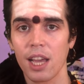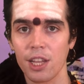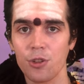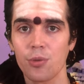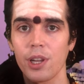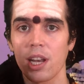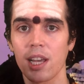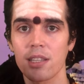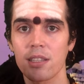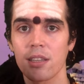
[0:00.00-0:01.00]
and you
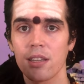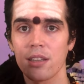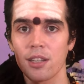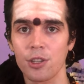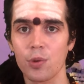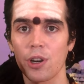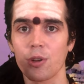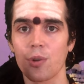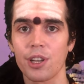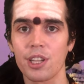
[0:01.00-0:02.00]
realize that you are
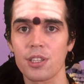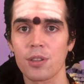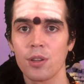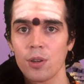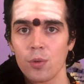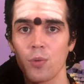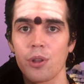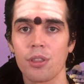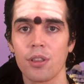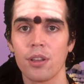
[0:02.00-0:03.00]
in oneness
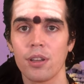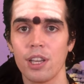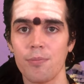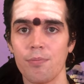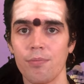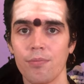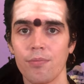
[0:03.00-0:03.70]
with Him.